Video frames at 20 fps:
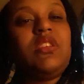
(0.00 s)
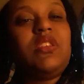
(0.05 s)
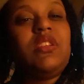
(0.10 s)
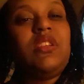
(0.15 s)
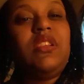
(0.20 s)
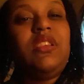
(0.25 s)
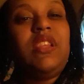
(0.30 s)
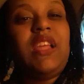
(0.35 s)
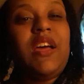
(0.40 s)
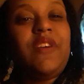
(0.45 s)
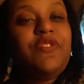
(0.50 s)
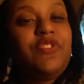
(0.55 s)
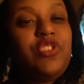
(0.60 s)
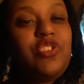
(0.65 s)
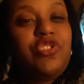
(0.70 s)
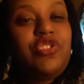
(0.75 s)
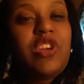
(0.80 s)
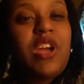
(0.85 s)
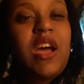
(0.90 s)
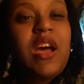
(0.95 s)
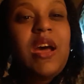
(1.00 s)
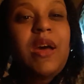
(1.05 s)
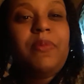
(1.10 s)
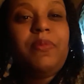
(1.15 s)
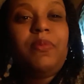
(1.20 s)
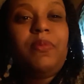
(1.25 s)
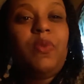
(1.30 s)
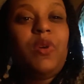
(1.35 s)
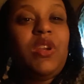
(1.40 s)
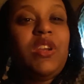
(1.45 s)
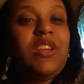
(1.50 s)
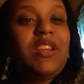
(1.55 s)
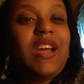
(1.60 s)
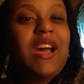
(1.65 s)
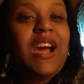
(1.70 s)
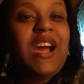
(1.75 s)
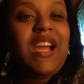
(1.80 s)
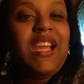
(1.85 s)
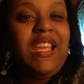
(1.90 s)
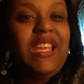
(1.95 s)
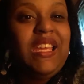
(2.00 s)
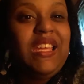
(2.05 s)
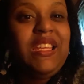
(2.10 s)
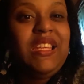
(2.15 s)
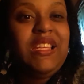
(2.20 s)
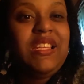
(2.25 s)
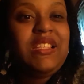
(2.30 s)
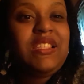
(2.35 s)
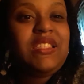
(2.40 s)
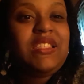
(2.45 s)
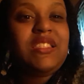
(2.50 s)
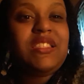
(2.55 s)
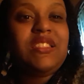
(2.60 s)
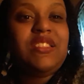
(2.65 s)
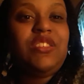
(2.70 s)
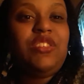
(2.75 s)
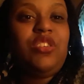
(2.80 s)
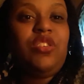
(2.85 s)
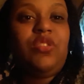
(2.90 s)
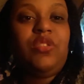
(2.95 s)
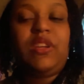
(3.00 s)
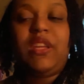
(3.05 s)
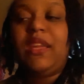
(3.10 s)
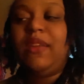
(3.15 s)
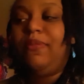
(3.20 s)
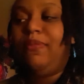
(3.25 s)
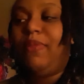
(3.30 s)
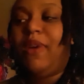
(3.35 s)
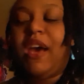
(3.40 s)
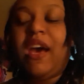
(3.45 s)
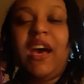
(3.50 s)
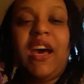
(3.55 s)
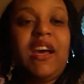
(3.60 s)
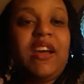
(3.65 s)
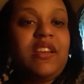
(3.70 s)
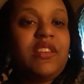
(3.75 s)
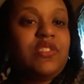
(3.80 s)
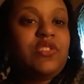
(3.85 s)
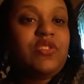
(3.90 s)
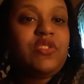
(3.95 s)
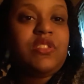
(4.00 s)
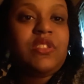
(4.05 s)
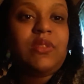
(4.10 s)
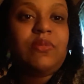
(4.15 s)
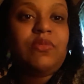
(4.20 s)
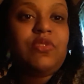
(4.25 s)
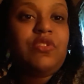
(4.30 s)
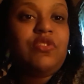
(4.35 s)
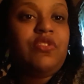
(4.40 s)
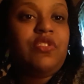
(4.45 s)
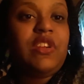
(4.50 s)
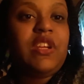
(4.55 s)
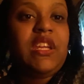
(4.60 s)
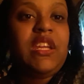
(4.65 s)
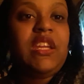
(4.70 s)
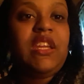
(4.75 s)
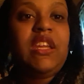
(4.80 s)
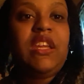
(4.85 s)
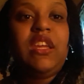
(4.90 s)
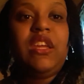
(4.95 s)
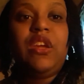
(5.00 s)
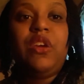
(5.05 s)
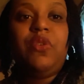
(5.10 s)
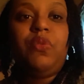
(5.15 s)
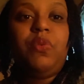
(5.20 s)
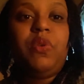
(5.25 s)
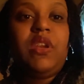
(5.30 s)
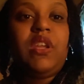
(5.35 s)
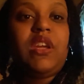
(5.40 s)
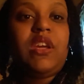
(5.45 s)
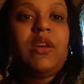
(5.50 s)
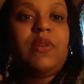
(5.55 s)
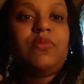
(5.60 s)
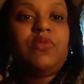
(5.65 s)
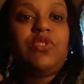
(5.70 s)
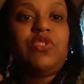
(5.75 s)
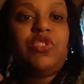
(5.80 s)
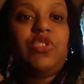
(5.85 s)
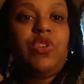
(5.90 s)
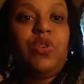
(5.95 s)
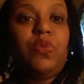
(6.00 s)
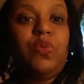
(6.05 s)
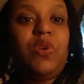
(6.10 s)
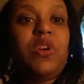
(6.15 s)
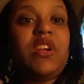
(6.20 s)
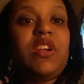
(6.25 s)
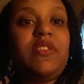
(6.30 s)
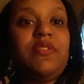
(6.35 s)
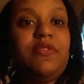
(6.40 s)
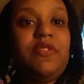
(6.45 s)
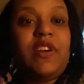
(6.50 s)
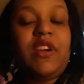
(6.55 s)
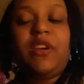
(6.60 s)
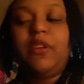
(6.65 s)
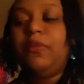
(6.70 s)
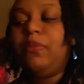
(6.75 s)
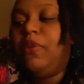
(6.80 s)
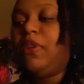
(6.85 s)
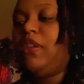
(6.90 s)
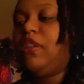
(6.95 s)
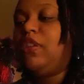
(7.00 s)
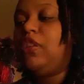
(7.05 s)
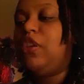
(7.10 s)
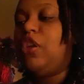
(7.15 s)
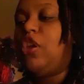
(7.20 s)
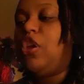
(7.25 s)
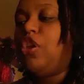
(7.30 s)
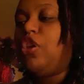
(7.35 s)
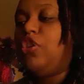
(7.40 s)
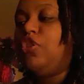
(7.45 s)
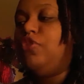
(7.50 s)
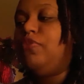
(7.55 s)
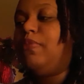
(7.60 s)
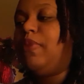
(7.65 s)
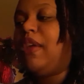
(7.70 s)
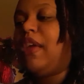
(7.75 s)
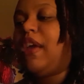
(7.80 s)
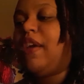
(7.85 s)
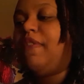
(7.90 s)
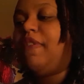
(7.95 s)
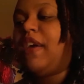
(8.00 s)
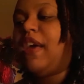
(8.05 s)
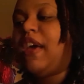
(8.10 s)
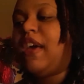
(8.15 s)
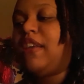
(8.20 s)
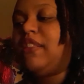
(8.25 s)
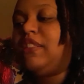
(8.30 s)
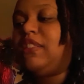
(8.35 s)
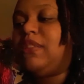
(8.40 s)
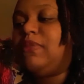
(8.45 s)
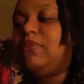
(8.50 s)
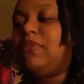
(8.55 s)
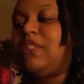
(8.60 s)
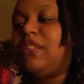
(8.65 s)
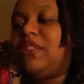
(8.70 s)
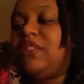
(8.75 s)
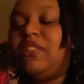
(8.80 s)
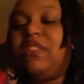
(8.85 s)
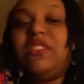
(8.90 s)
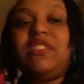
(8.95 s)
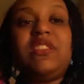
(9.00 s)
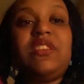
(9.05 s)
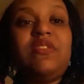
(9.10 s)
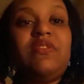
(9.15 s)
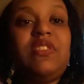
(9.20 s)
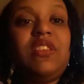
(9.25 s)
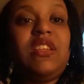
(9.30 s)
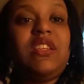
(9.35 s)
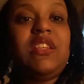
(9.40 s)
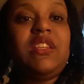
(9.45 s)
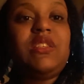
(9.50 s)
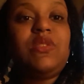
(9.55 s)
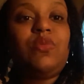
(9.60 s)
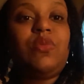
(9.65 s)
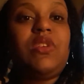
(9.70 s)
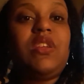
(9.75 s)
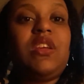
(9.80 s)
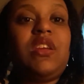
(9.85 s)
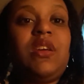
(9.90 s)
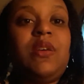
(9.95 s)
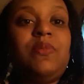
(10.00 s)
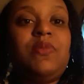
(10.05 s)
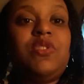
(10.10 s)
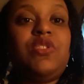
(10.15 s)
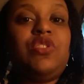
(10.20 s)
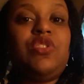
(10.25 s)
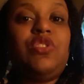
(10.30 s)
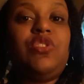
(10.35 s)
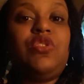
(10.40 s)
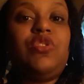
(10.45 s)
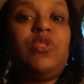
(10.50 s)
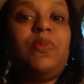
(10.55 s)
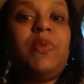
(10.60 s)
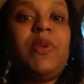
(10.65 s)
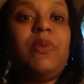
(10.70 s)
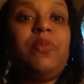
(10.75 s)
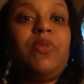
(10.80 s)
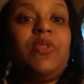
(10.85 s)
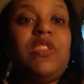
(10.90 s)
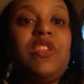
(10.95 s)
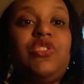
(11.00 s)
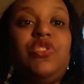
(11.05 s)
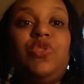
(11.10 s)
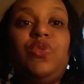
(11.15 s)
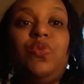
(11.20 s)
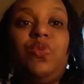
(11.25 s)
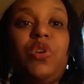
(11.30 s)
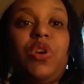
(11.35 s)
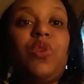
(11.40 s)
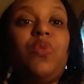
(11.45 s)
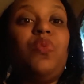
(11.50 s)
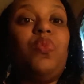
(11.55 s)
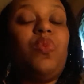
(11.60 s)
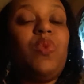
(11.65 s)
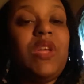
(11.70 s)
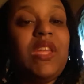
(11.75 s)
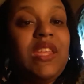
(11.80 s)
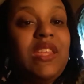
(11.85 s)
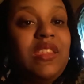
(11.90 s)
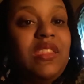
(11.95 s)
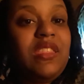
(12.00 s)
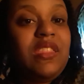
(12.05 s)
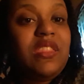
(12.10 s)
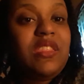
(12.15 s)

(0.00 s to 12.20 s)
left your job, went on a hiatus, came back to some degree when it comes to your work environment. You may have had some sensitivities when it comes to the people that you work with.